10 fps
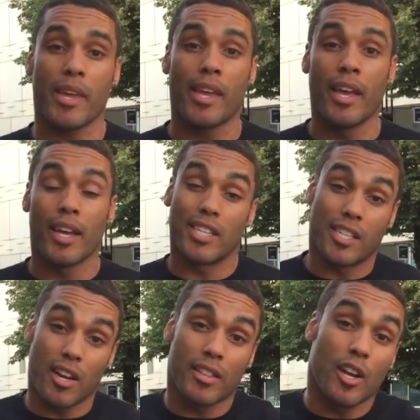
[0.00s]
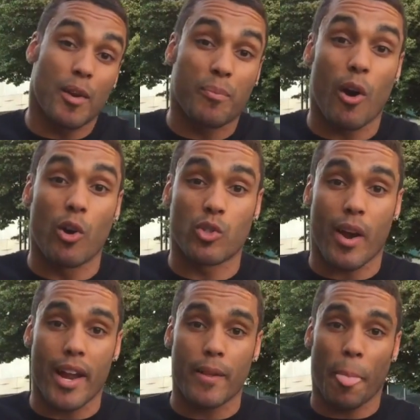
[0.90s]
me because they're the pros,
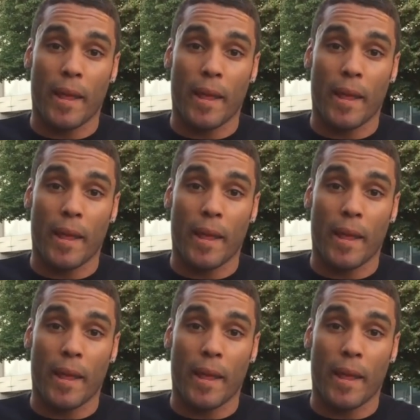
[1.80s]
right?